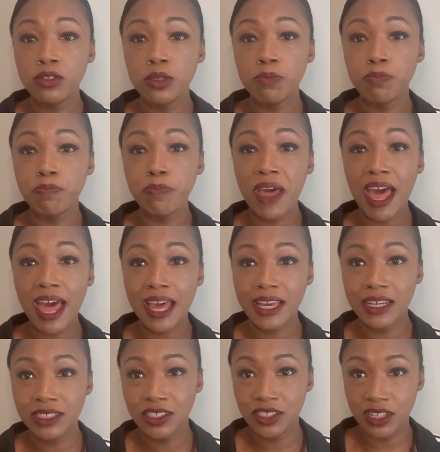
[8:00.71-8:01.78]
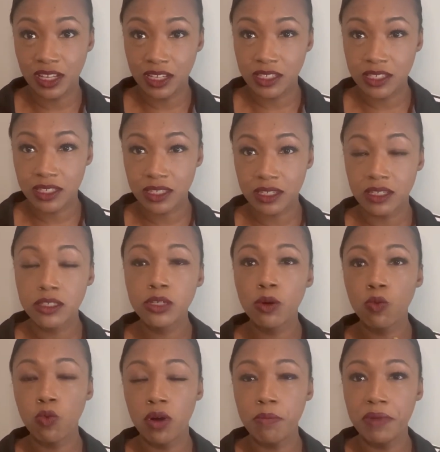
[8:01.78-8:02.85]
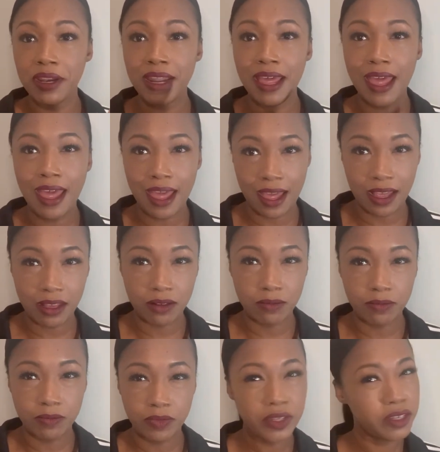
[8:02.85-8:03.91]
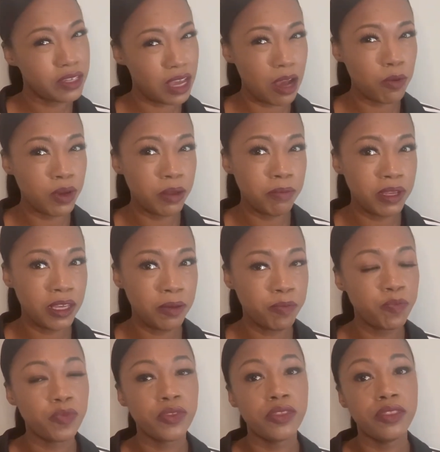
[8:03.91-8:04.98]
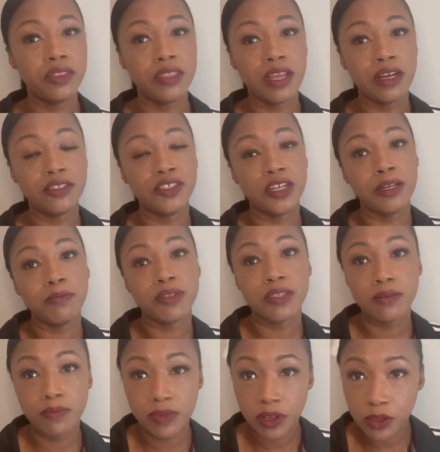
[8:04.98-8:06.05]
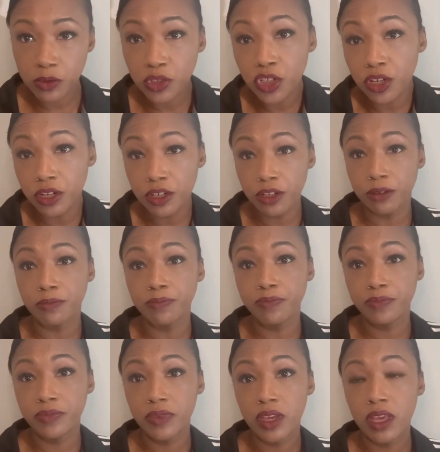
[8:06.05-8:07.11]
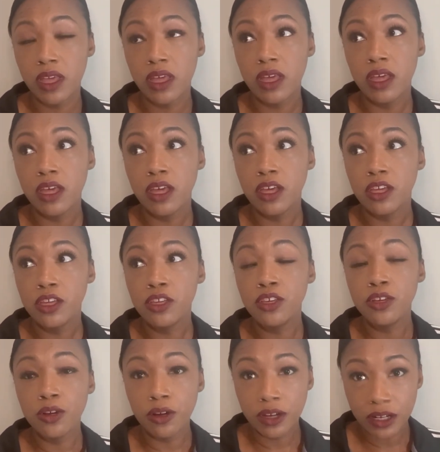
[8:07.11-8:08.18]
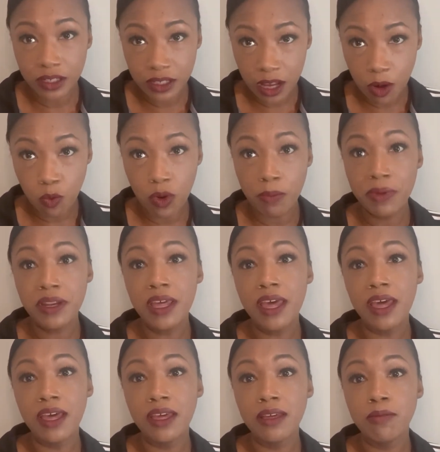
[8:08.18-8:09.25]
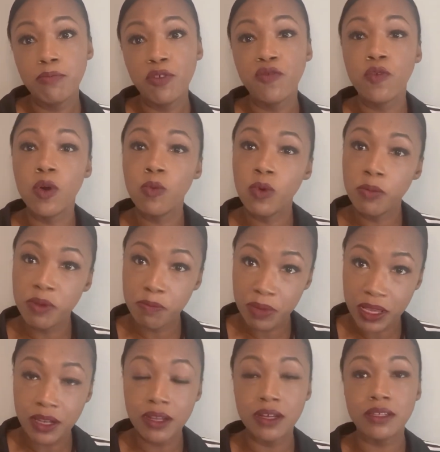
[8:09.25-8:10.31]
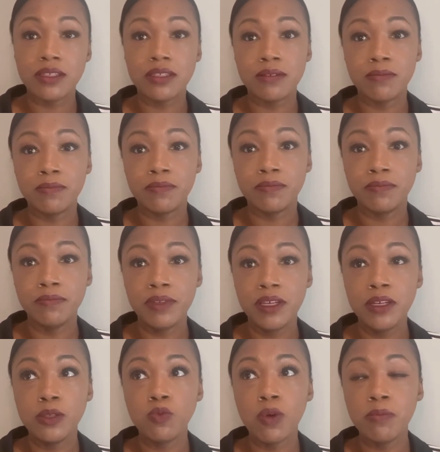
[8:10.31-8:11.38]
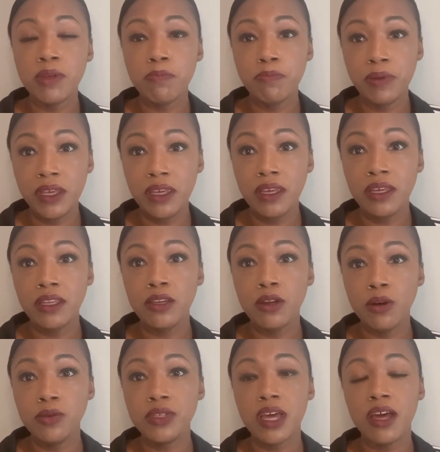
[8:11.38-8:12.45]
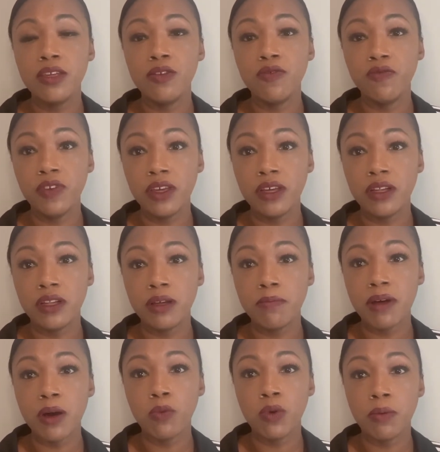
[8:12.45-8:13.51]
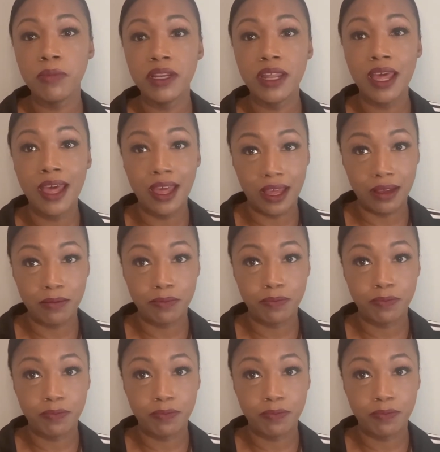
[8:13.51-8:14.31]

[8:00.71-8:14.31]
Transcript: to package this to woman A. Y'all with me? Now, James, here's what you're gonna do. You're gonna tell woman A before woman B does, because woman B knows how you feel about woman A.